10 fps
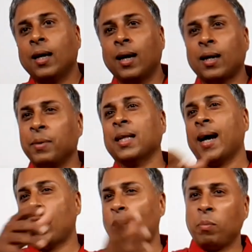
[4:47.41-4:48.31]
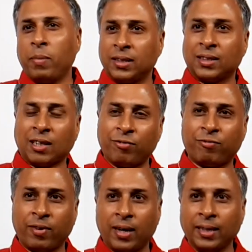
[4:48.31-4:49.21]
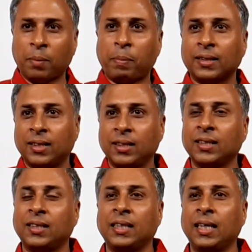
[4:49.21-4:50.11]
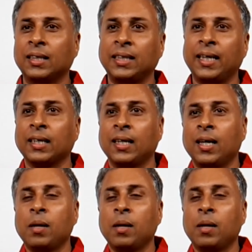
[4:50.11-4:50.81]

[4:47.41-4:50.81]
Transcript: And I mean, I had all my stuff in the passenger seat,